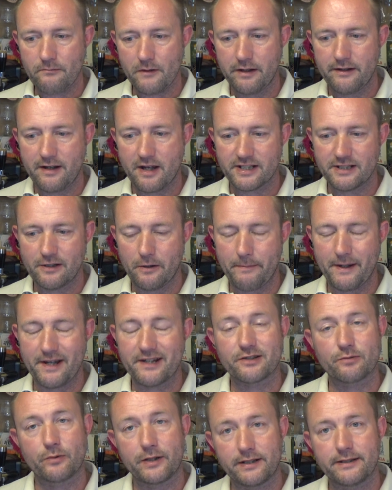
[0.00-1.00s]
Nice little bit of
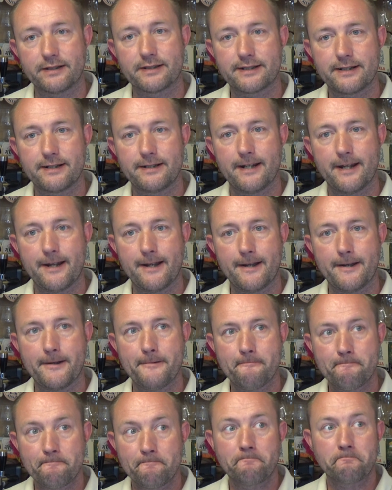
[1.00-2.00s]
sweetness in there.
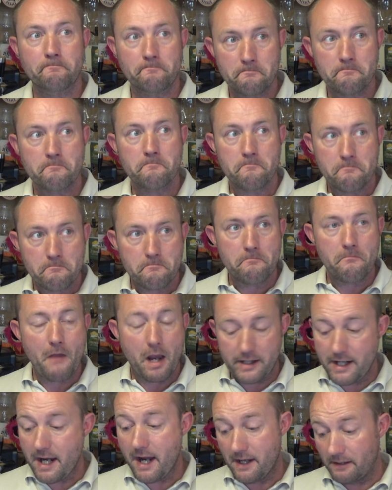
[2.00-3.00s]

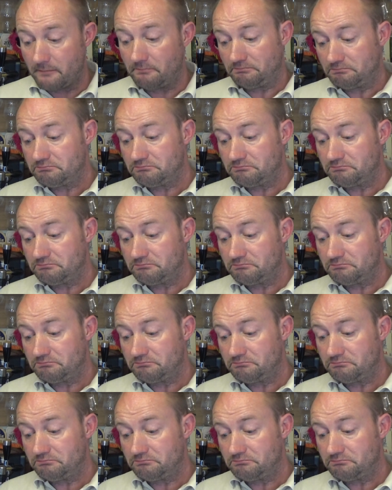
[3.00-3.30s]
Yeah,